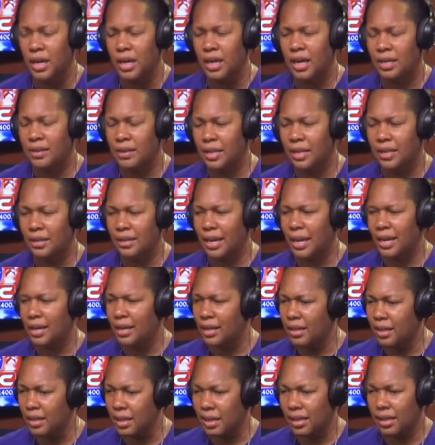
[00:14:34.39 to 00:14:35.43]
I think that
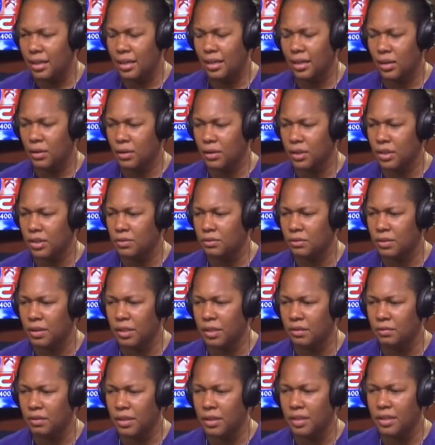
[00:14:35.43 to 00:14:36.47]
gut health is
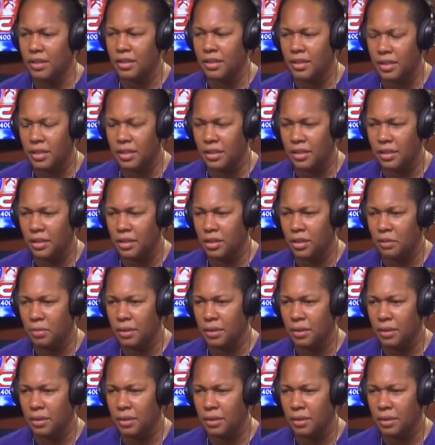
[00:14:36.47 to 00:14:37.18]
really, really key here,